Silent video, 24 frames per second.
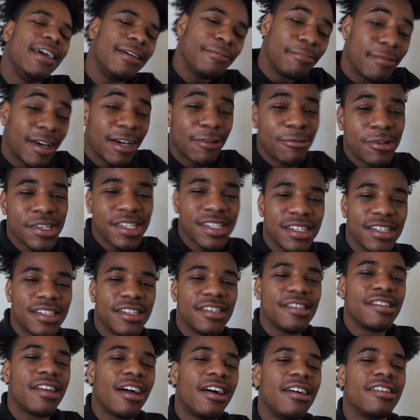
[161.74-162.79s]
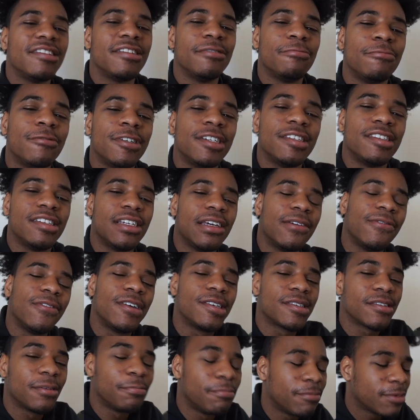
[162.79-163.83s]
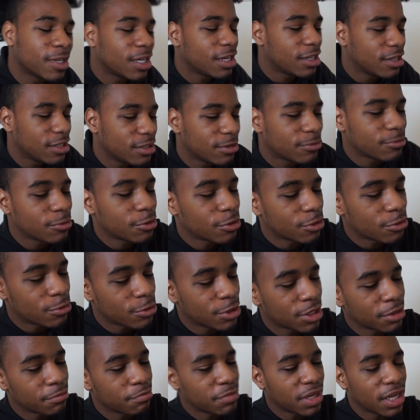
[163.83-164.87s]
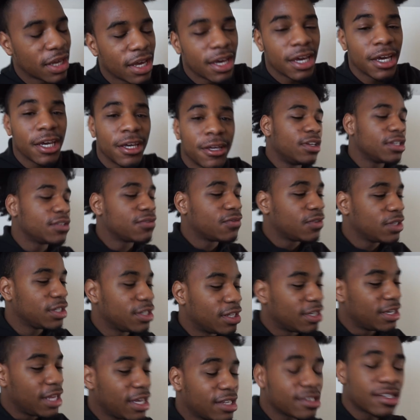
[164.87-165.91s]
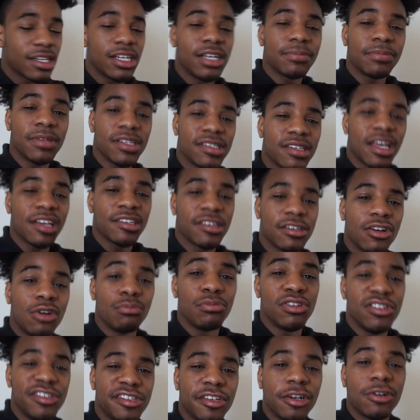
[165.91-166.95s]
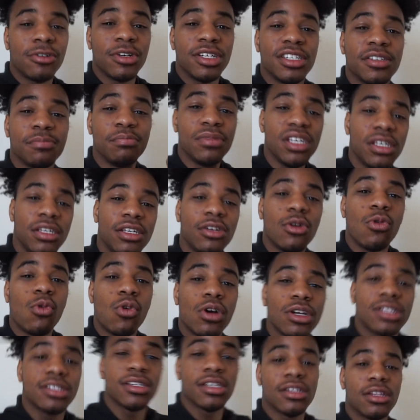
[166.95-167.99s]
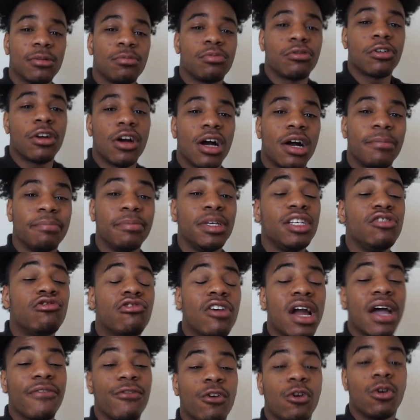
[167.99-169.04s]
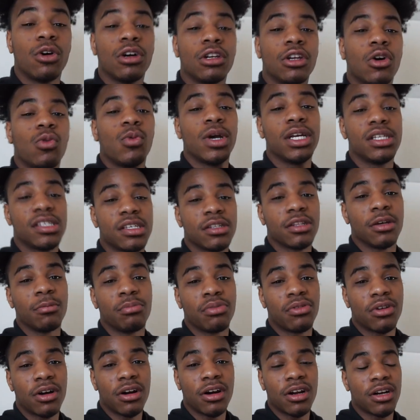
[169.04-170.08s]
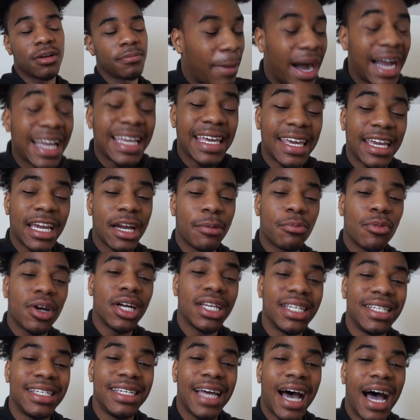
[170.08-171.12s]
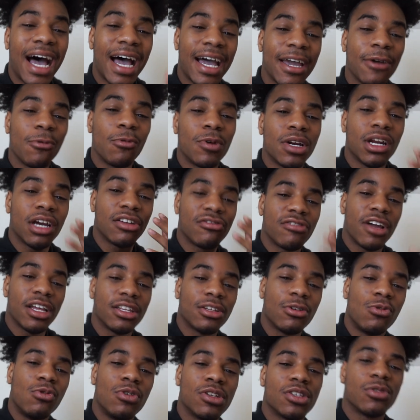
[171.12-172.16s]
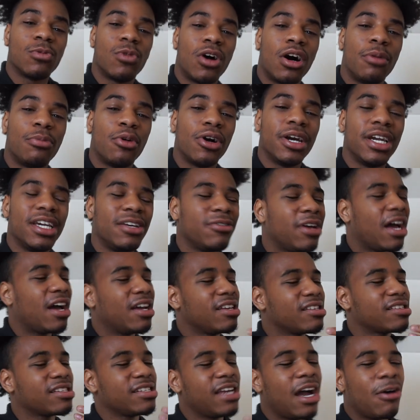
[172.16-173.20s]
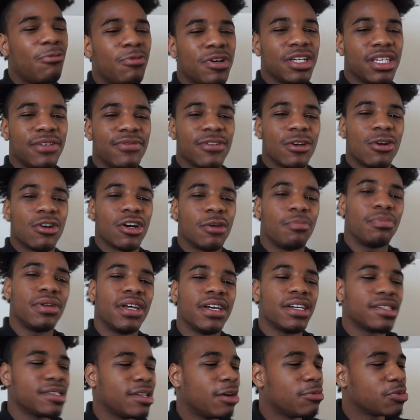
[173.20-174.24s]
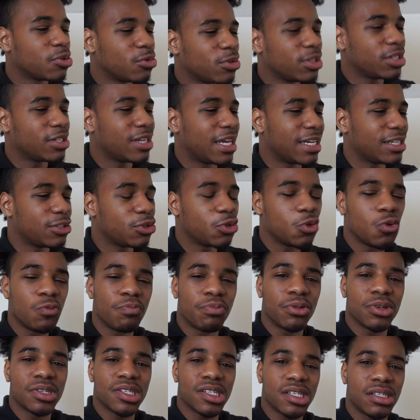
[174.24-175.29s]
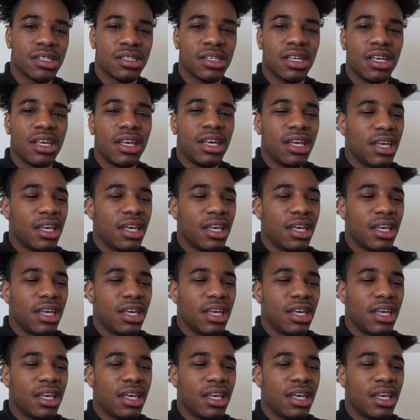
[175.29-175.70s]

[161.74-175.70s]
Hey man, what's good, y'all? It's your boy Jay Vance. I'm cutting in real quick. But hey, this video, the next clip that's actually gonna be showing is me going to the prom, me driving on the way to the prom. My camera died when I tried to go into Walmart, and honestly, I wasn't even gonna complain because I was only in like 2%.